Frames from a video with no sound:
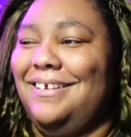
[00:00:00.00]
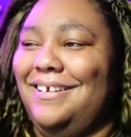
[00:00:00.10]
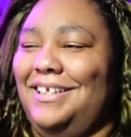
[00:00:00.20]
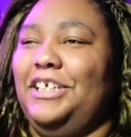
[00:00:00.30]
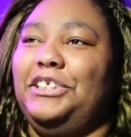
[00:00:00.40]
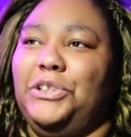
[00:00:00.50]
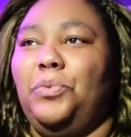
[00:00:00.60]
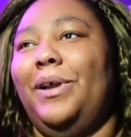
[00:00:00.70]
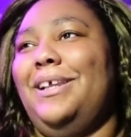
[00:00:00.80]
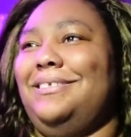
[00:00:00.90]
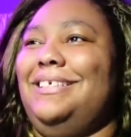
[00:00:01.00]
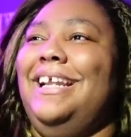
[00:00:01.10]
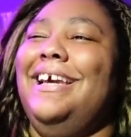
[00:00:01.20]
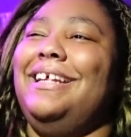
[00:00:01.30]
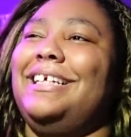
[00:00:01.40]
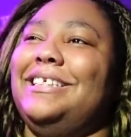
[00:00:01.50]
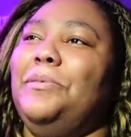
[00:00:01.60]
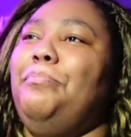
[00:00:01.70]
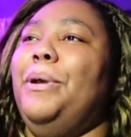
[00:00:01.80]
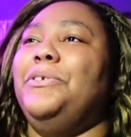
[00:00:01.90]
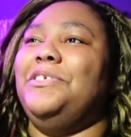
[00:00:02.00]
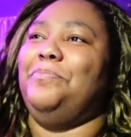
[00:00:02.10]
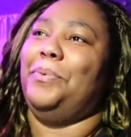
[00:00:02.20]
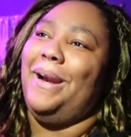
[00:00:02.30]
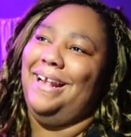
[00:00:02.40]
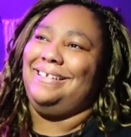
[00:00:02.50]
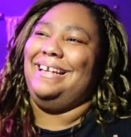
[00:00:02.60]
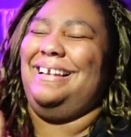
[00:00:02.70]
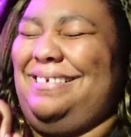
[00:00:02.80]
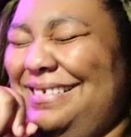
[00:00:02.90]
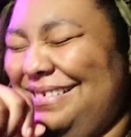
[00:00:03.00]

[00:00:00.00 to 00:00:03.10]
And he swigs and he takes a belt of brandy.